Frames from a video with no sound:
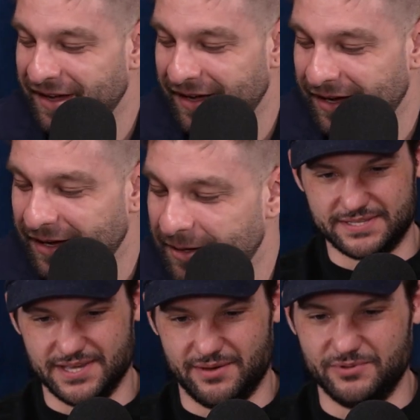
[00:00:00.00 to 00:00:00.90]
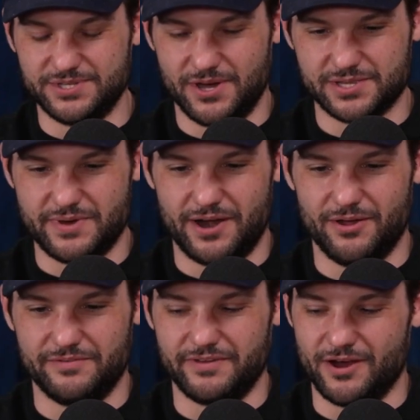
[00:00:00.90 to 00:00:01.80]
You brought this up. We talked about it
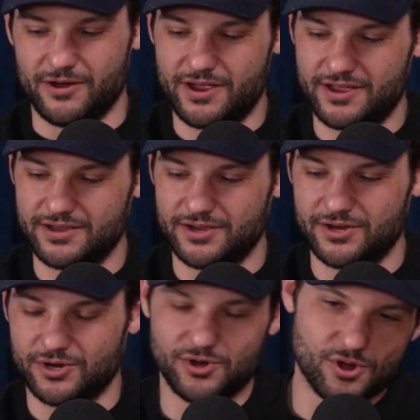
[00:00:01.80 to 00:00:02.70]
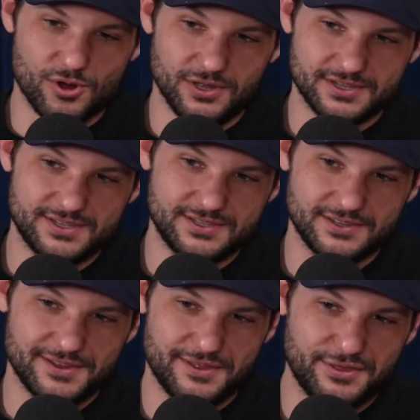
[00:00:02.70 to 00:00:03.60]
off air. Girls
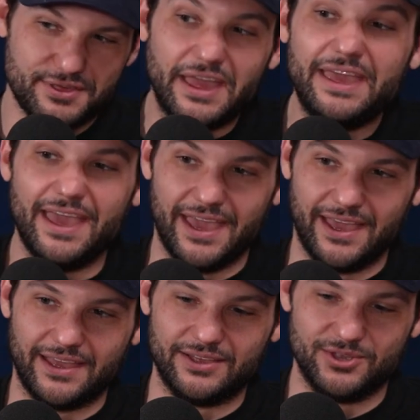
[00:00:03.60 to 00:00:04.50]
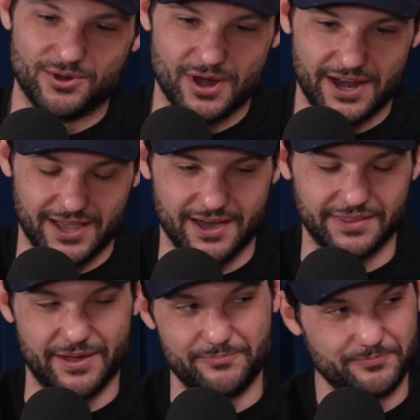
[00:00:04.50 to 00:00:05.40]
thinking you're hitting on
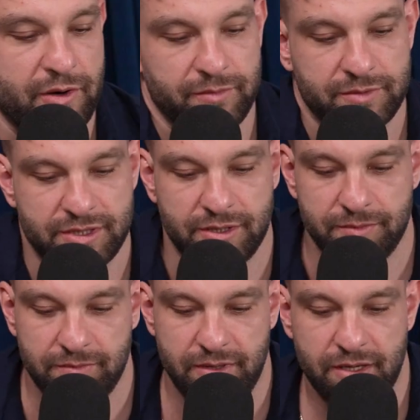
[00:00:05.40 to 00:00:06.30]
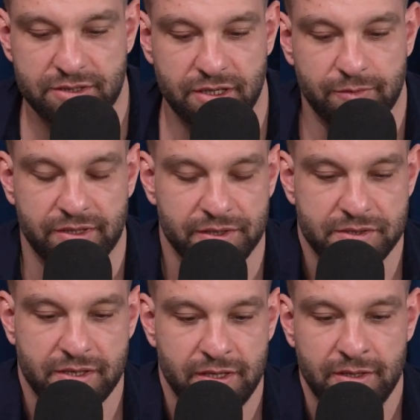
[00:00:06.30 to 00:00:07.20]
them. Oh, so I'll start with
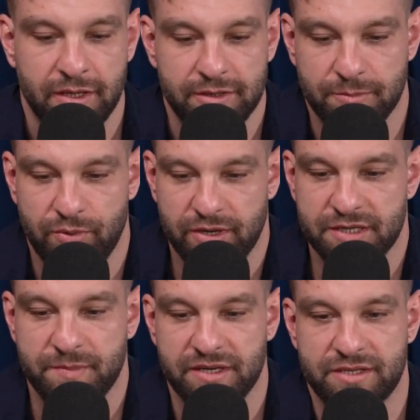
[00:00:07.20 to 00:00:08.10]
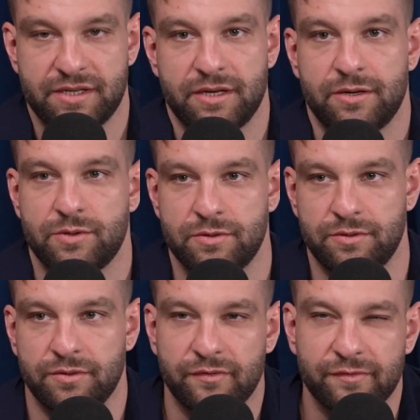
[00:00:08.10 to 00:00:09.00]
this. Your boy's been
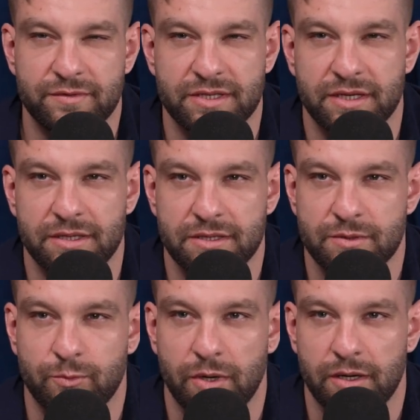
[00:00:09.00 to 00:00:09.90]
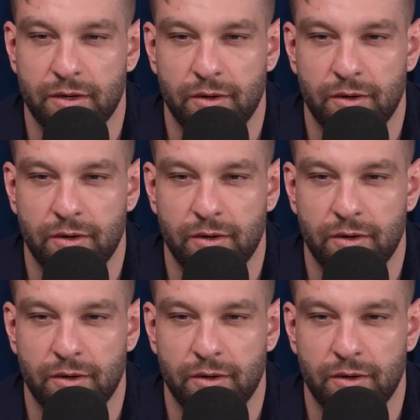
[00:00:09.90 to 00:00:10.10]
single since what?